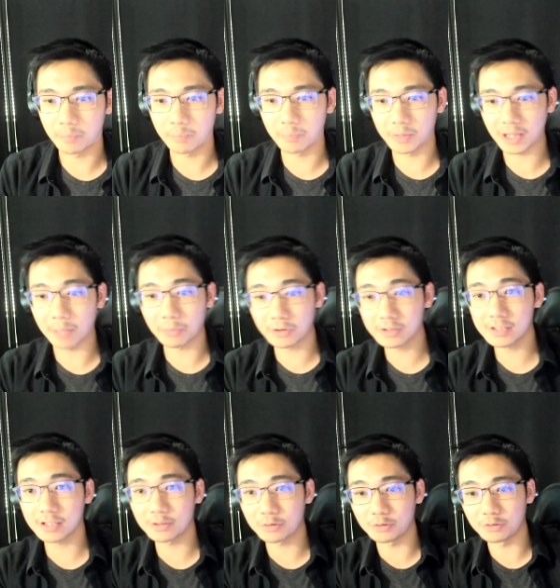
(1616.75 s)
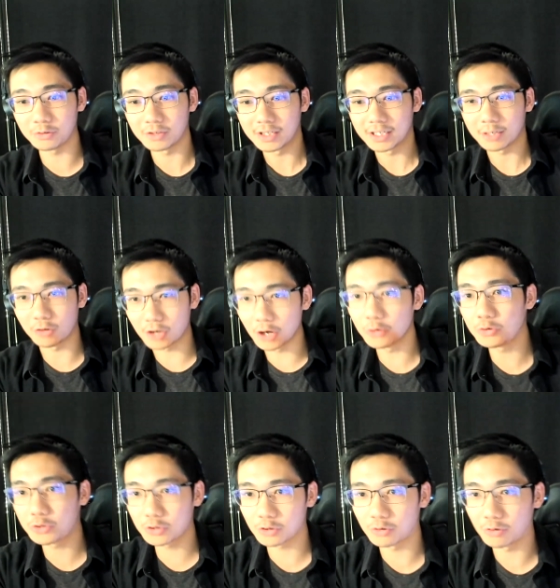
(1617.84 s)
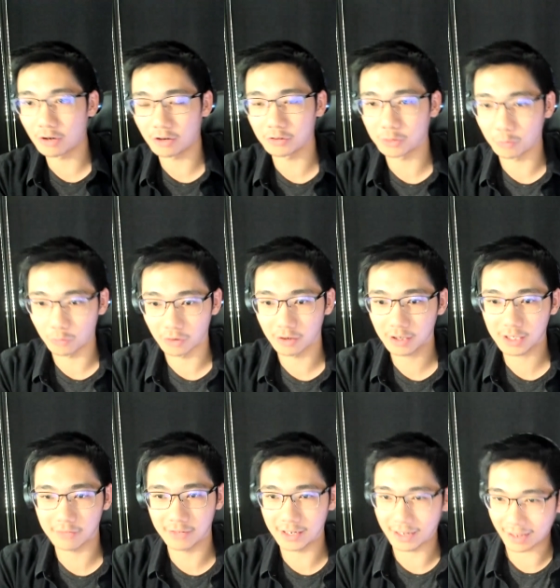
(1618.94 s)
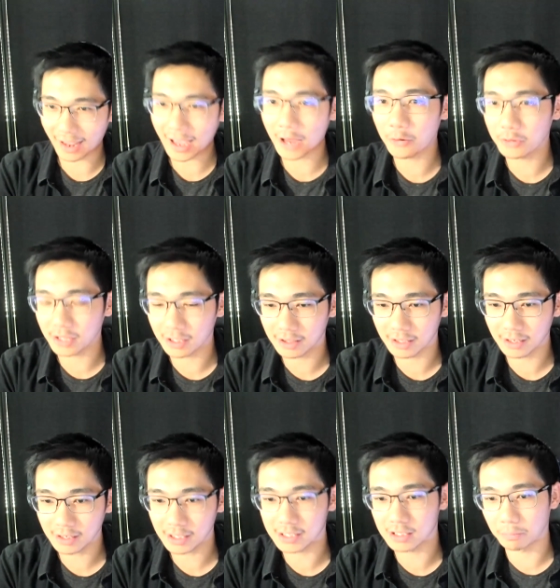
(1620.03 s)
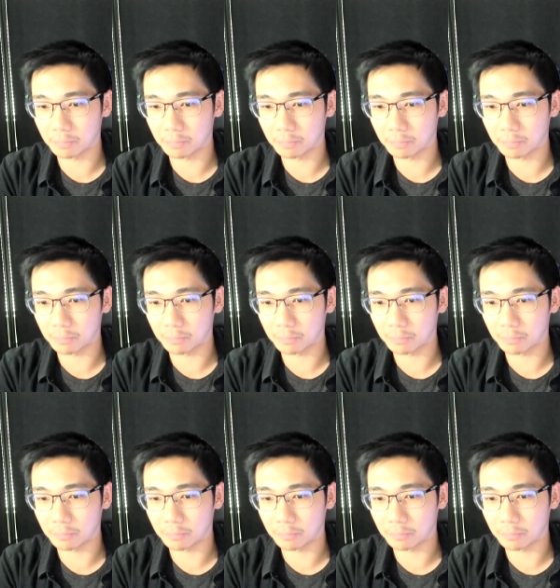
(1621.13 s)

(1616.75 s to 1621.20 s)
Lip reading: But that person who goes through all the work and like how they think is the